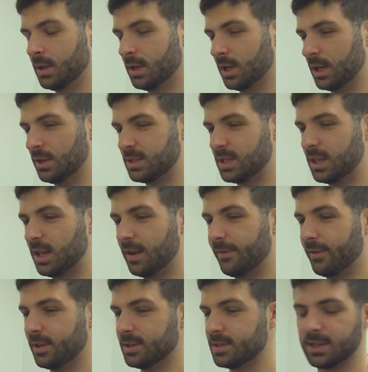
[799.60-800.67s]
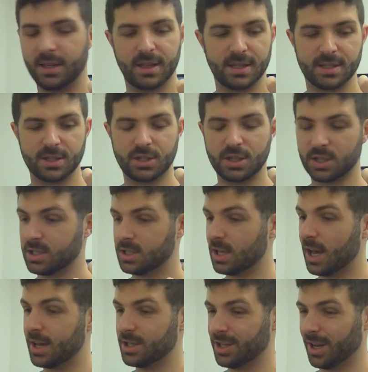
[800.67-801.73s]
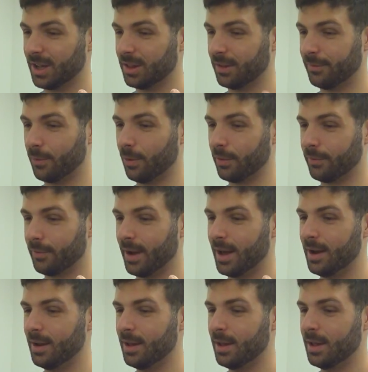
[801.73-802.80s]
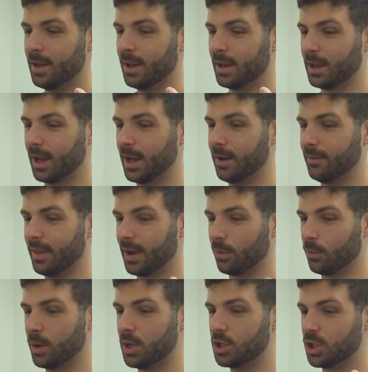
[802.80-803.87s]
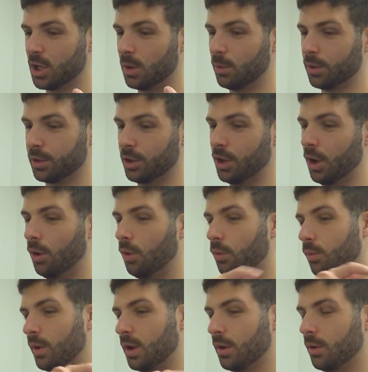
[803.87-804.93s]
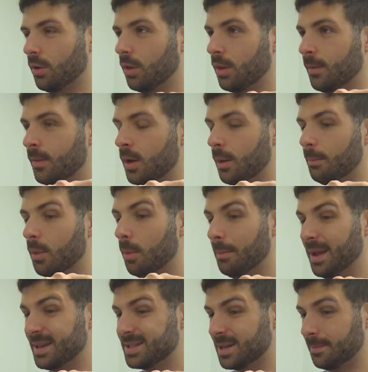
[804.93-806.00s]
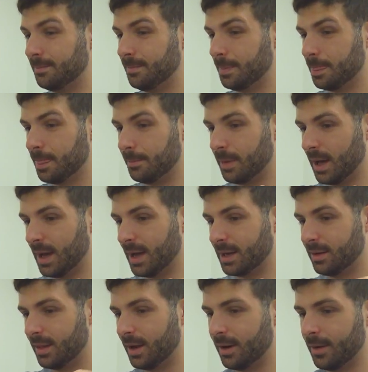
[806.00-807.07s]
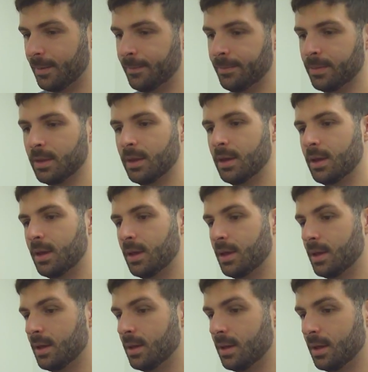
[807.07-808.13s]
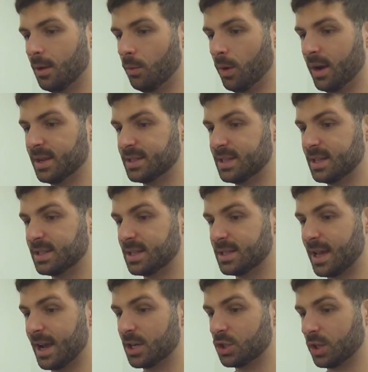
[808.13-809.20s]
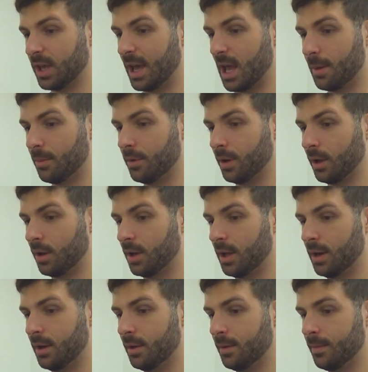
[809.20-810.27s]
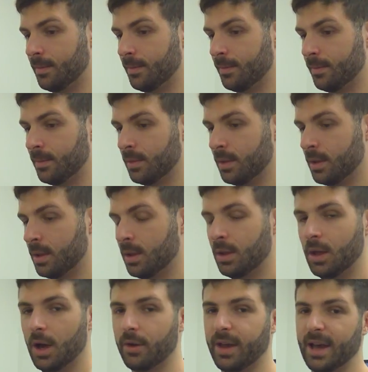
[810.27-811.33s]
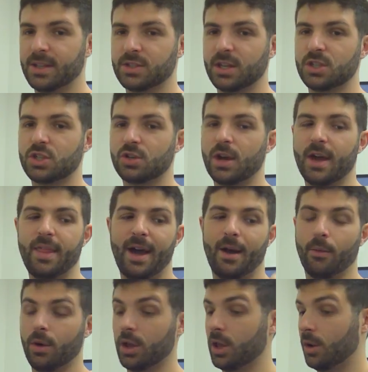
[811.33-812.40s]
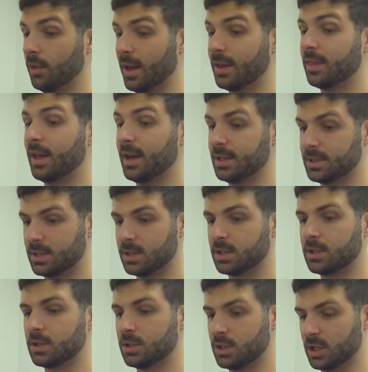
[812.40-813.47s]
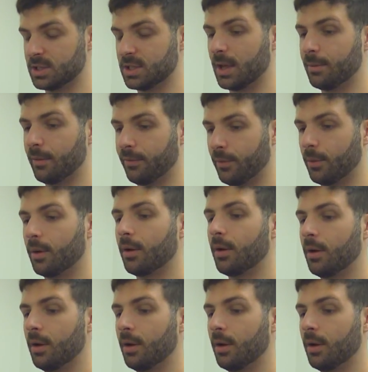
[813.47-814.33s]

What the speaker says: Can you see the difference? See, this is just touching the 4th fret, kind of like reaching with no real momentum behind there, whereas this is actually hammering on. Okay, so let's try that. We're going to go like this, just like before,